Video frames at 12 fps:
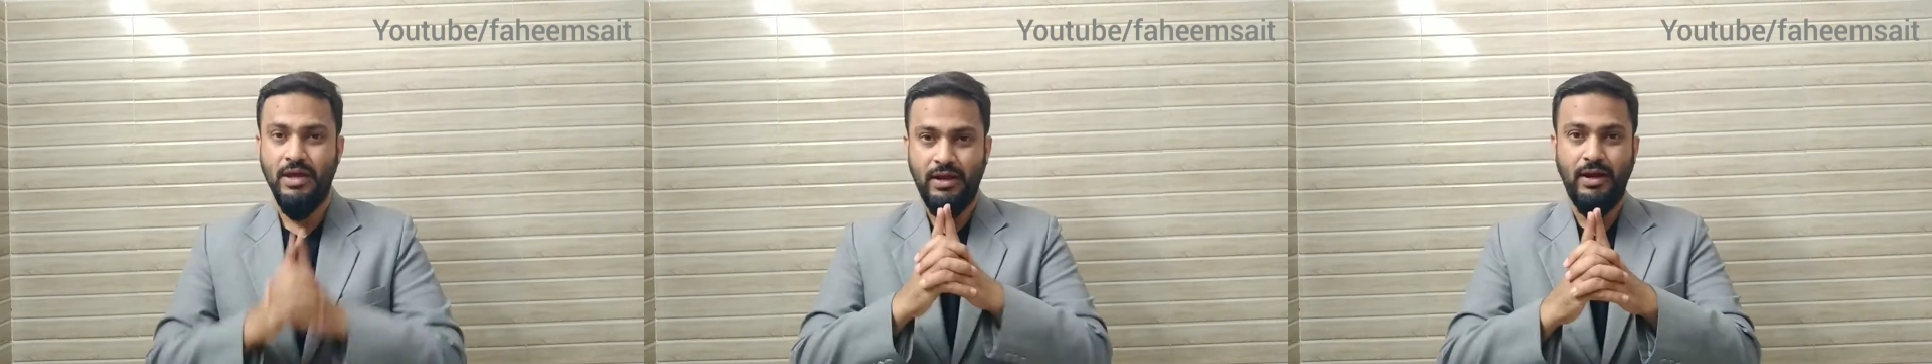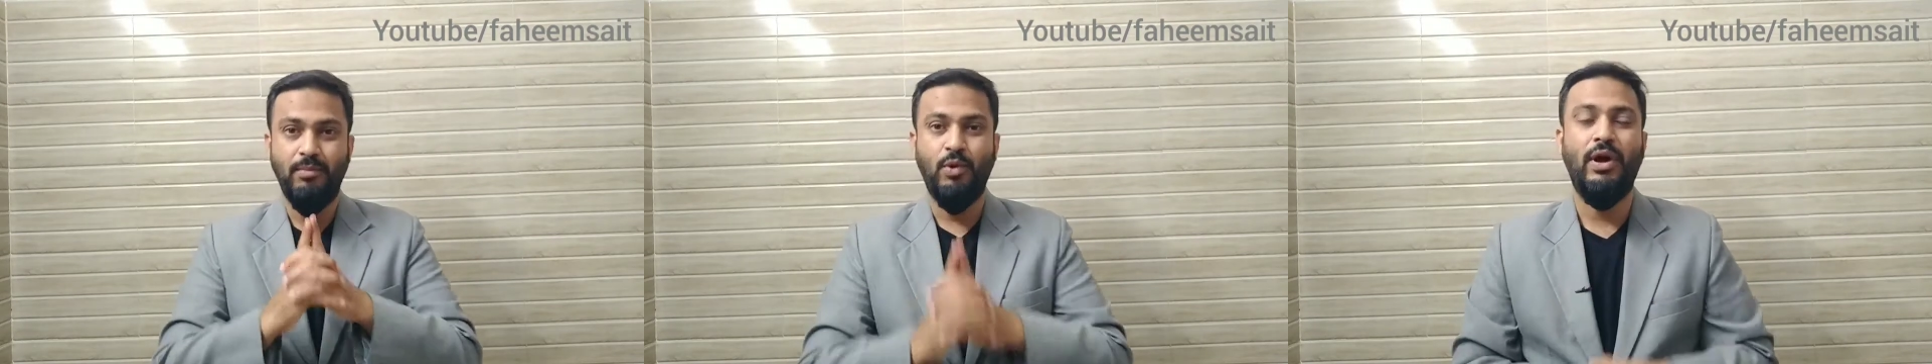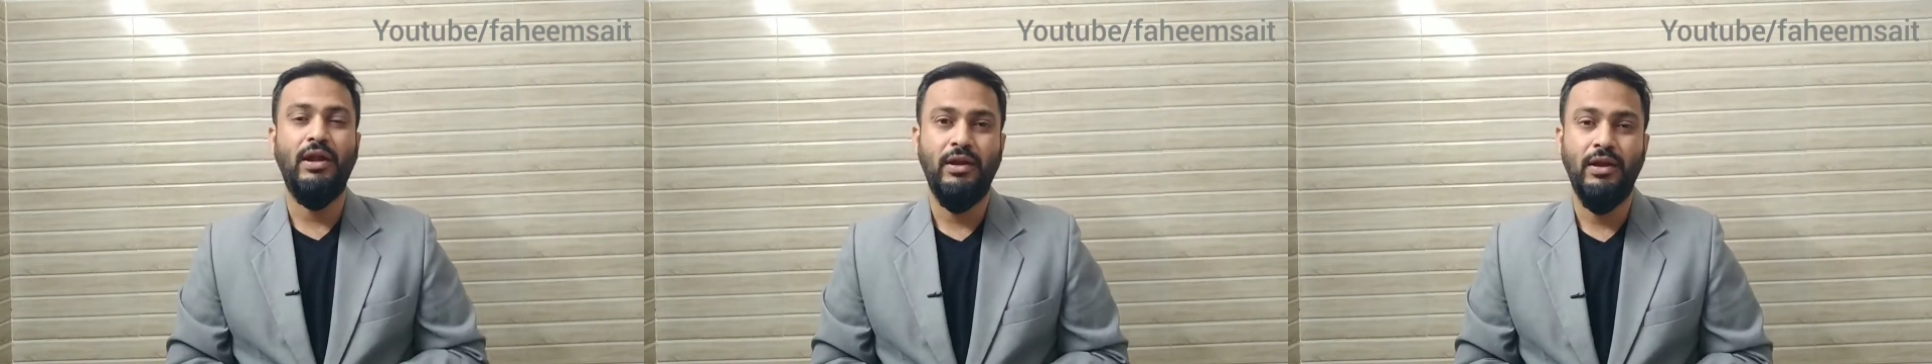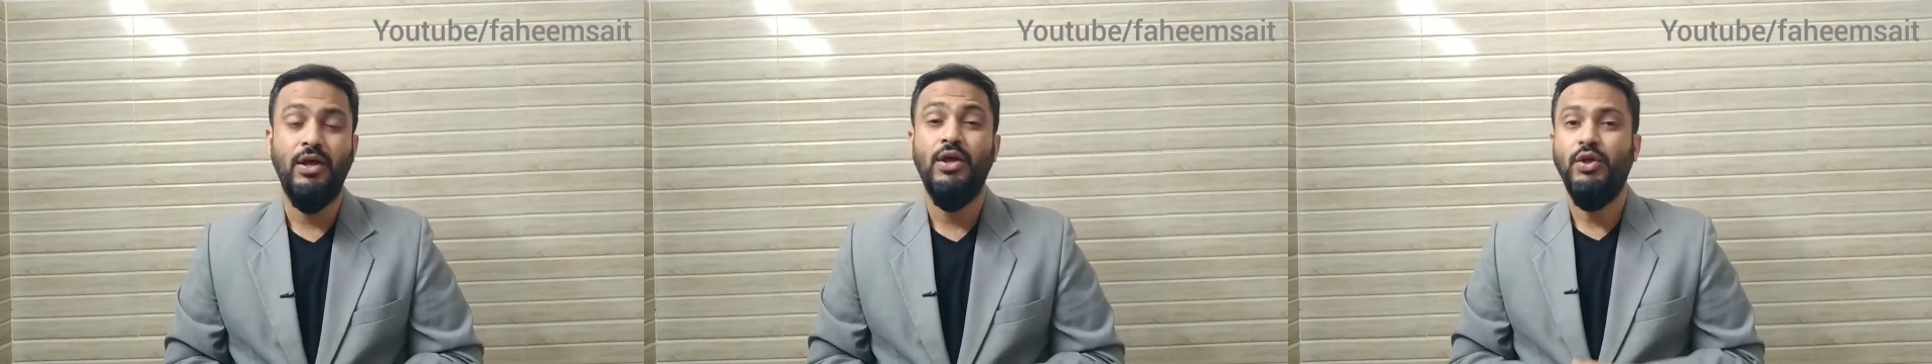Number
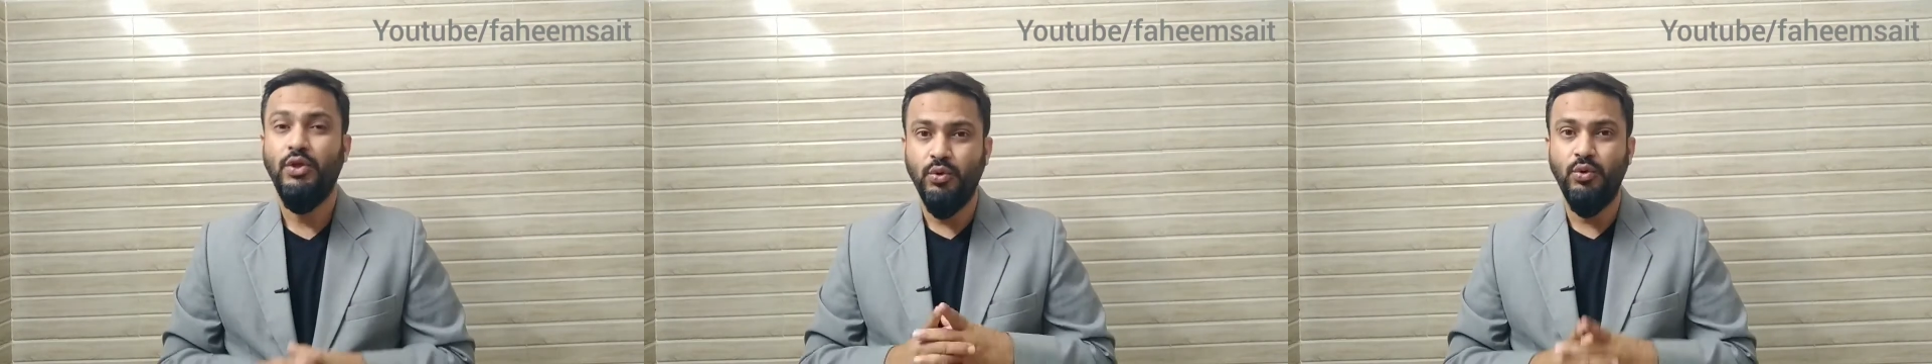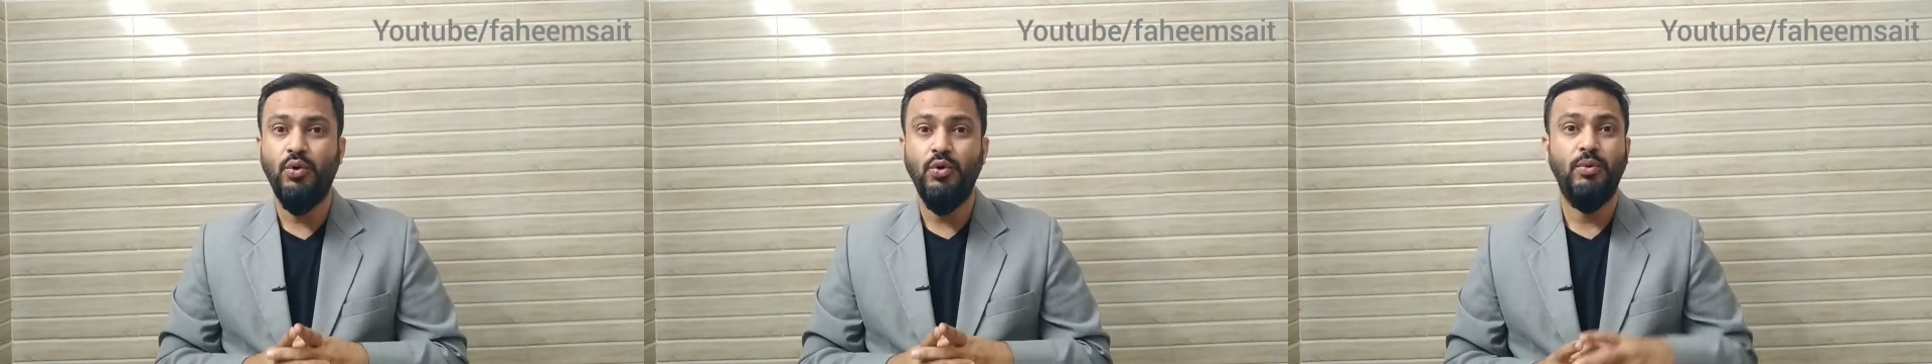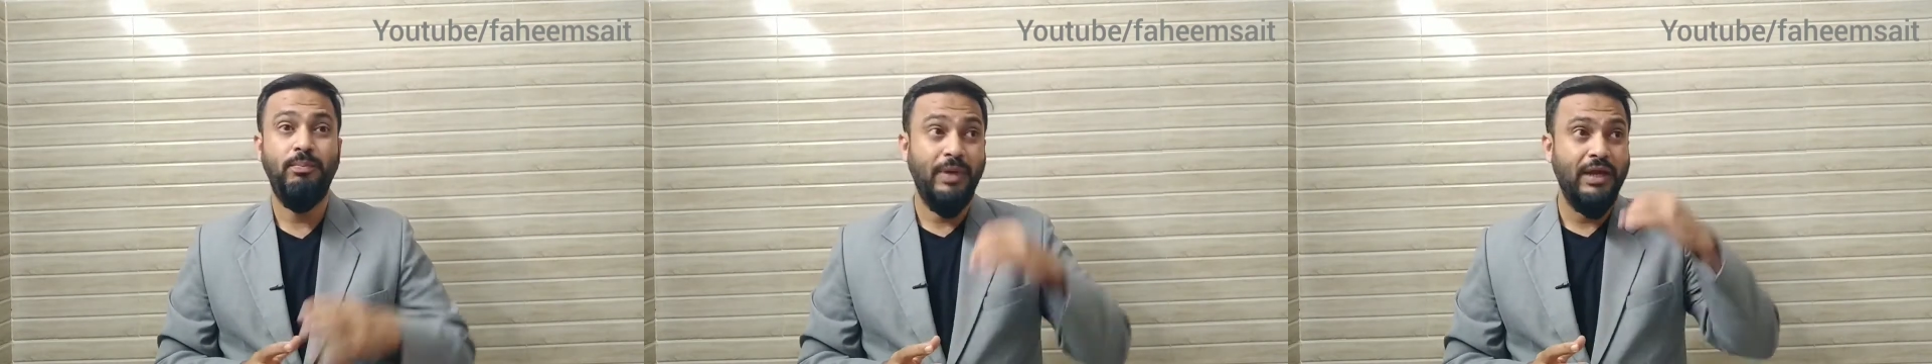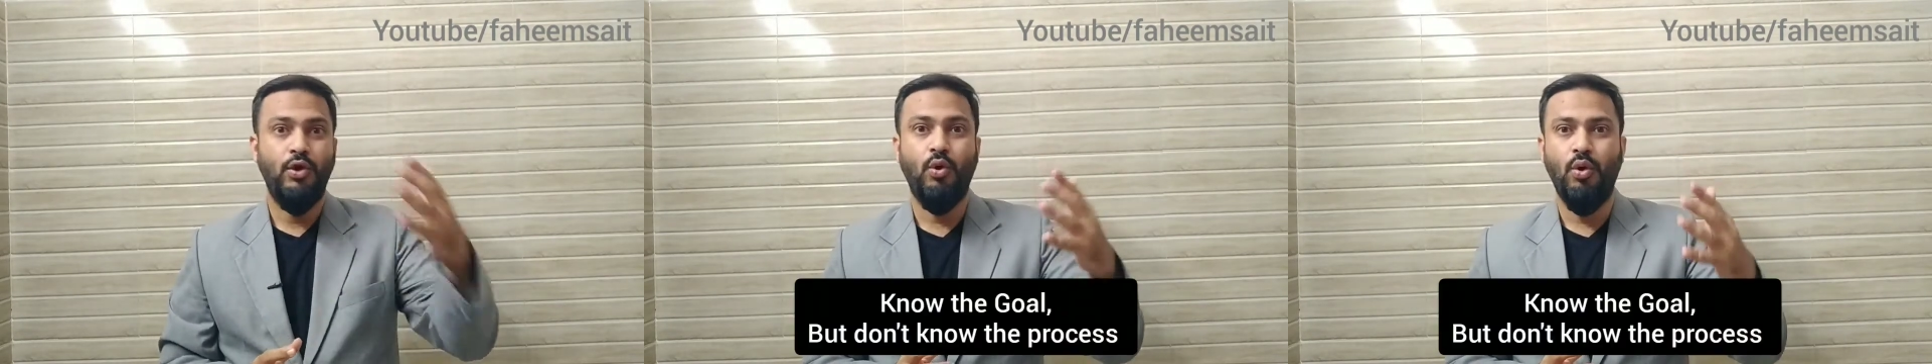one, you know your
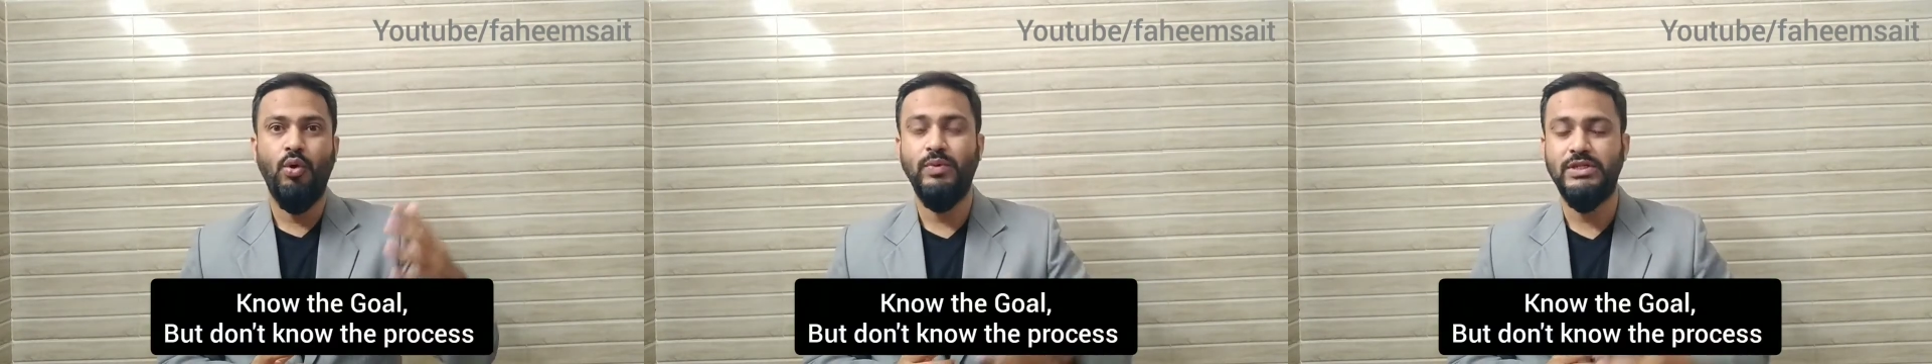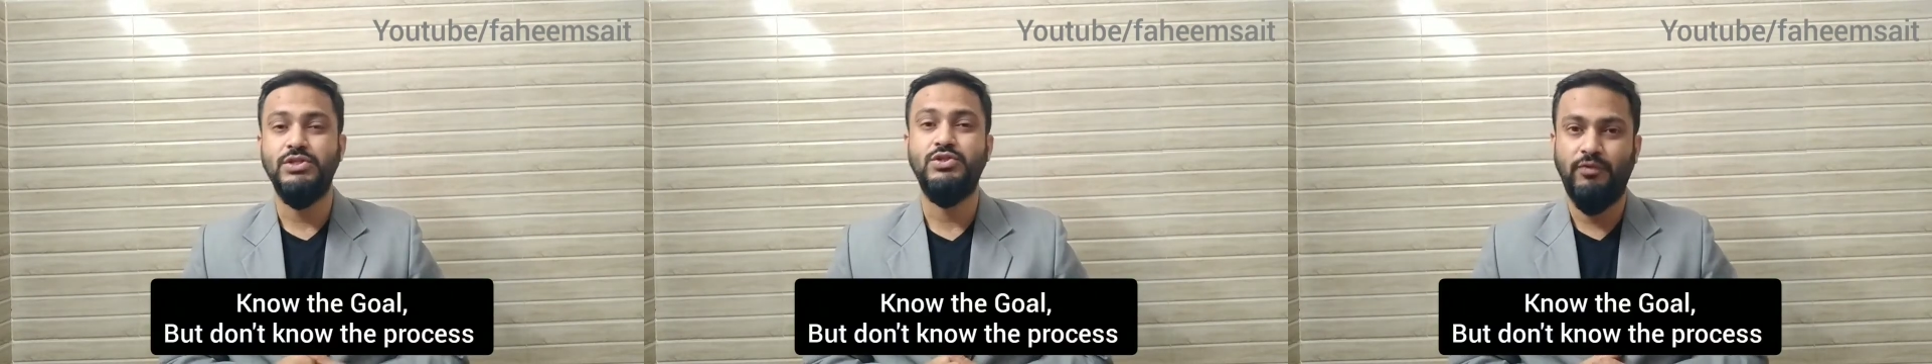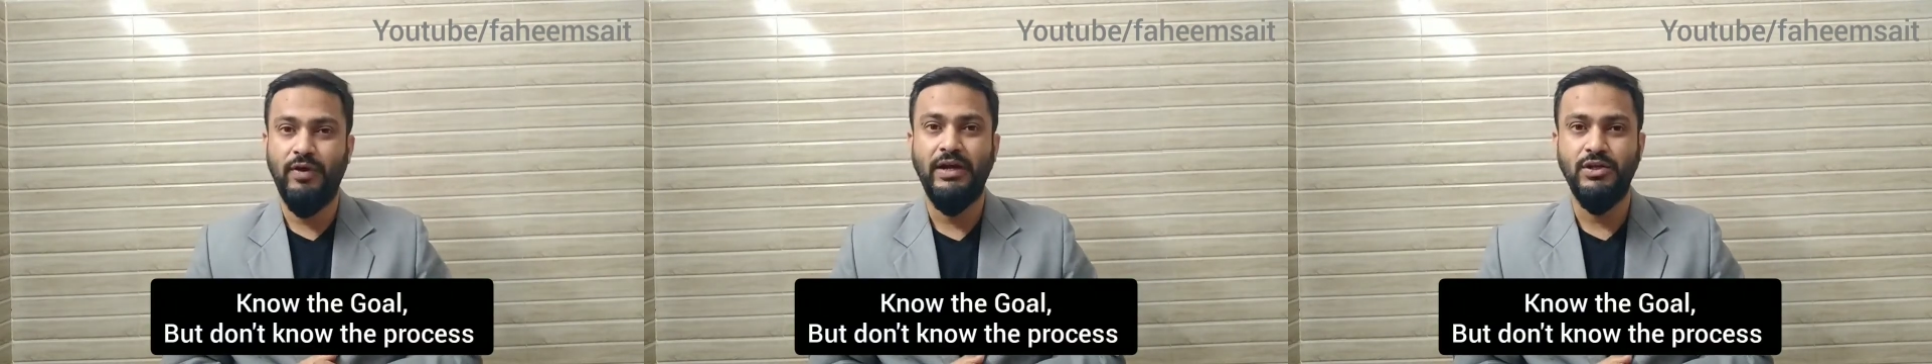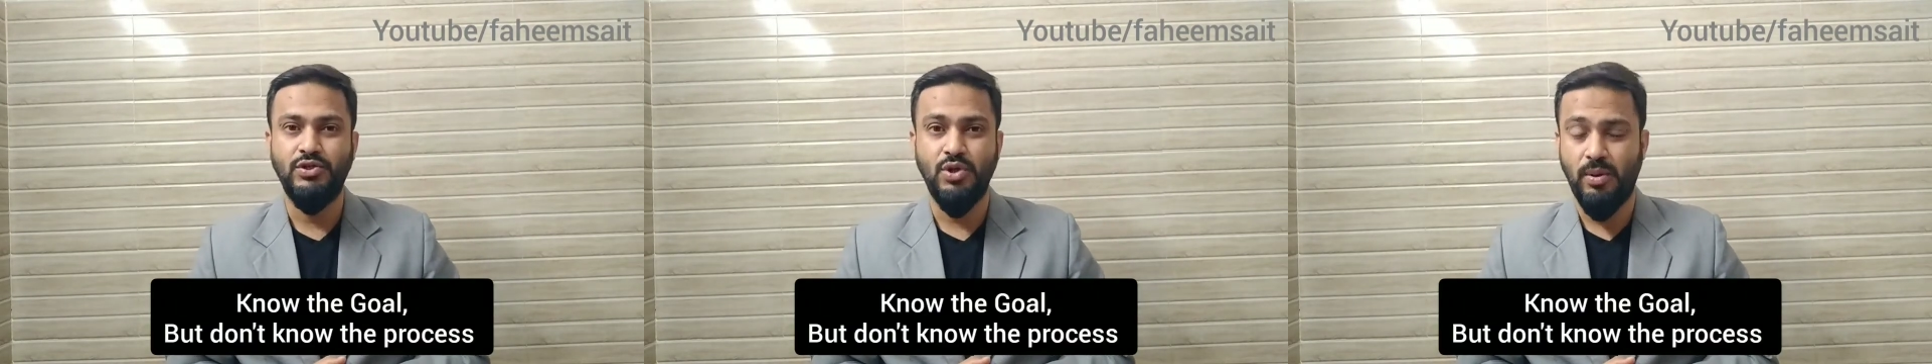big goal, which is to find
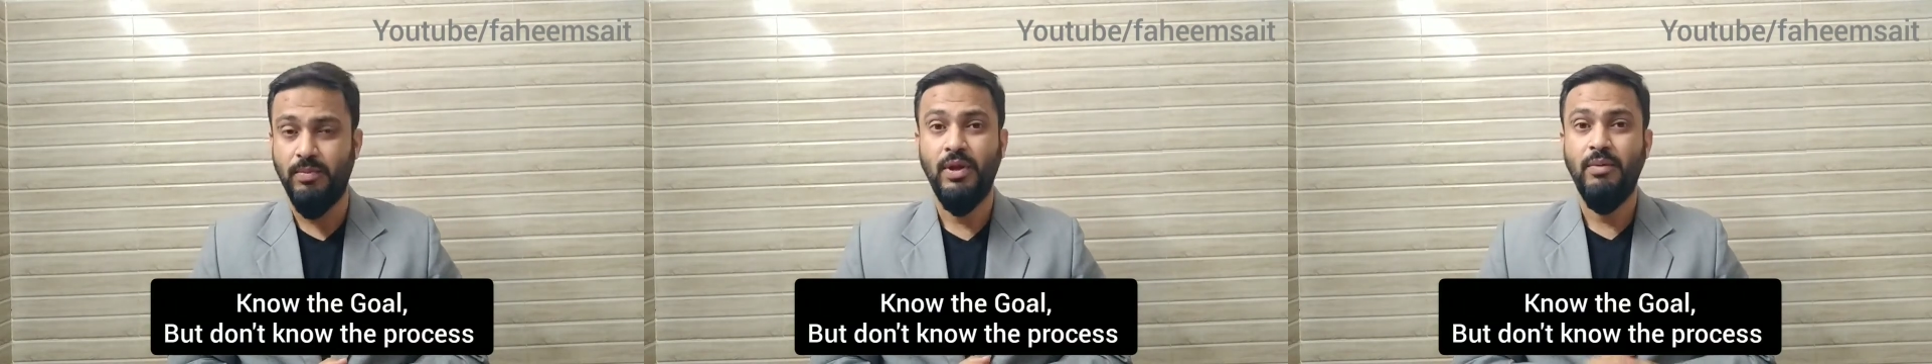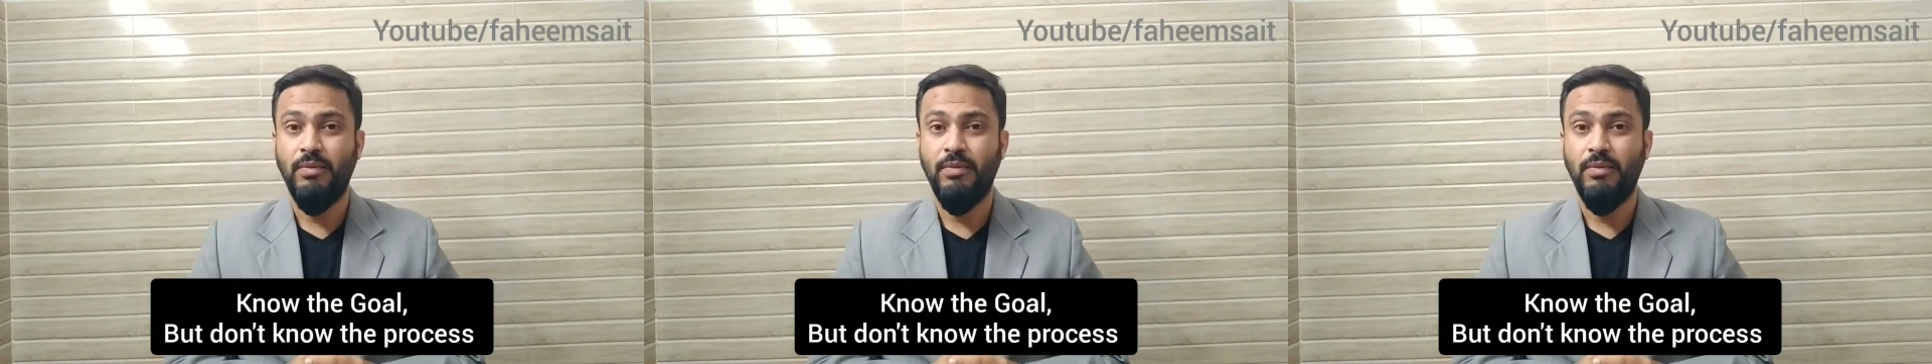a job,